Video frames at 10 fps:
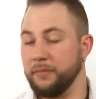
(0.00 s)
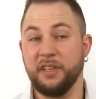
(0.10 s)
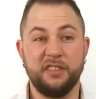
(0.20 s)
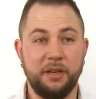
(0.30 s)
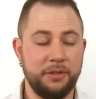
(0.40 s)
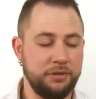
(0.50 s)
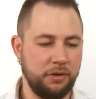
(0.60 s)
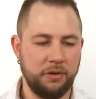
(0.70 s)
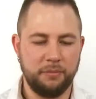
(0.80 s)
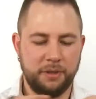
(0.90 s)
It's a little bit too
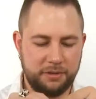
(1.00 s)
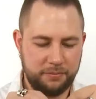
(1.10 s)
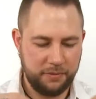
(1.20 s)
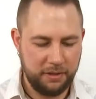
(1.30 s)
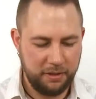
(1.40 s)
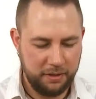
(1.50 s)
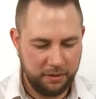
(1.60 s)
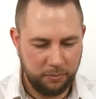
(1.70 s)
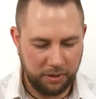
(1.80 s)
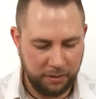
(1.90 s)
long, but
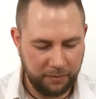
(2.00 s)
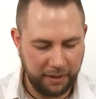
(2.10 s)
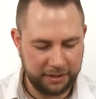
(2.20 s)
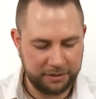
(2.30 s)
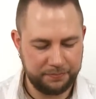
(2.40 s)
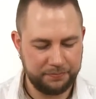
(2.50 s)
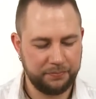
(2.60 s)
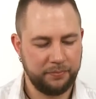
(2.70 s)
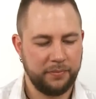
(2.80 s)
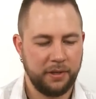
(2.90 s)
we'll live with that.
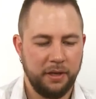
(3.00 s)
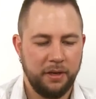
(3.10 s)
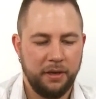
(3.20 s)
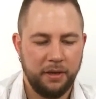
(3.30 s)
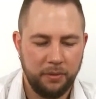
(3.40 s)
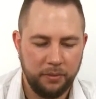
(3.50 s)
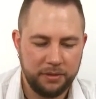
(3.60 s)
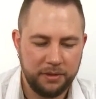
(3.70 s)
We